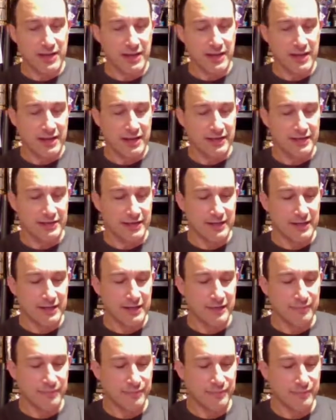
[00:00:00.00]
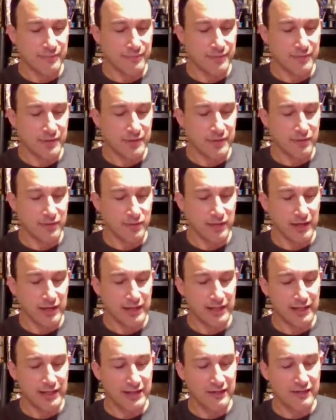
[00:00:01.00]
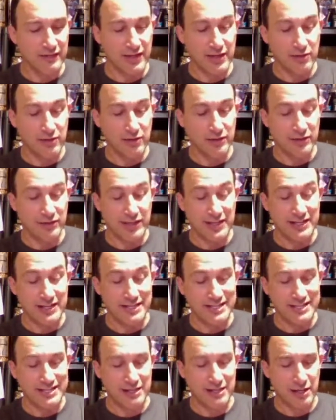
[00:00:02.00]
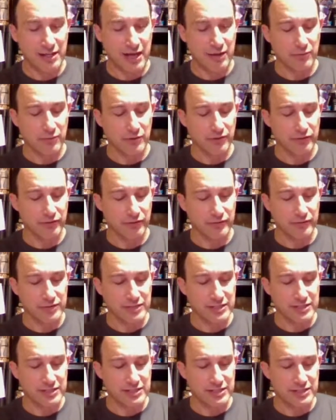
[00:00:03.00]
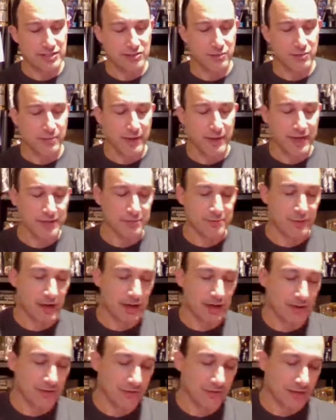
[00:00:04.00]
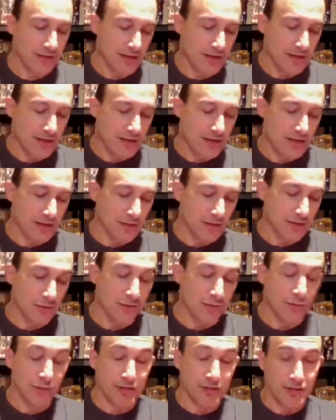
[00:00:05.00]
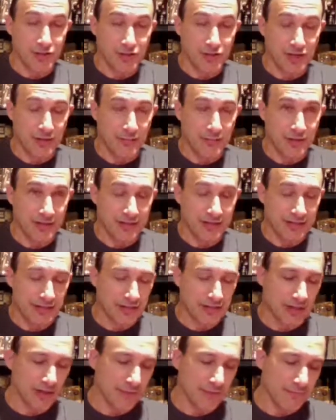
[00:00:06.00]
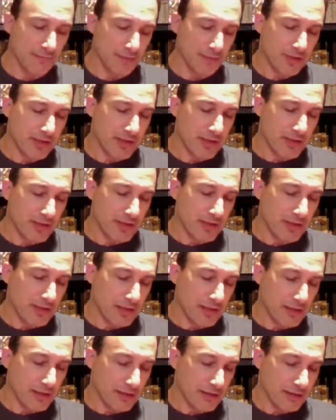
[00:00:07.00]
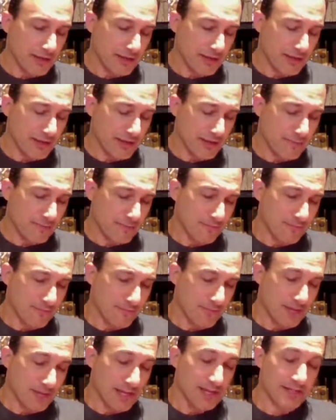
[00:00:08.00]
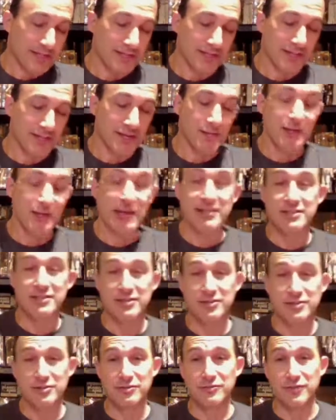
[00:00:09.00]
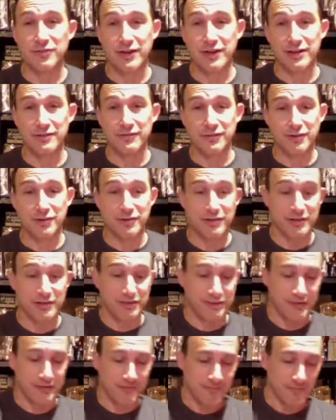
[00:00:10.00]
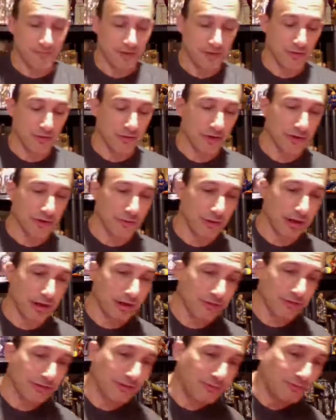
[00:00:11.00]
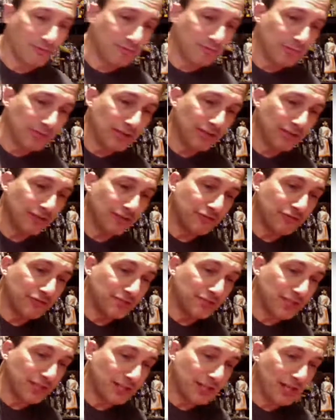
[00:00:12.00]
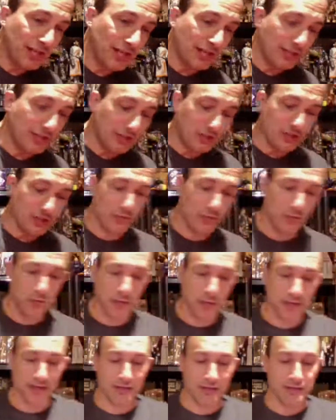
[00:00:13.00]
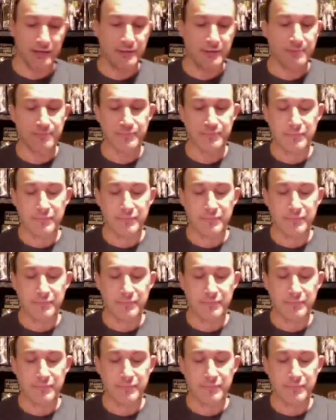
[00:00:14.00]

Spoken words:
And where I lived, they didn't sell Hot Wheels overseas. They sold Matchbox, sort of British company at the time. And yeah, it's the same guys that do Fighting Furies. You are correct. If you said that, you win.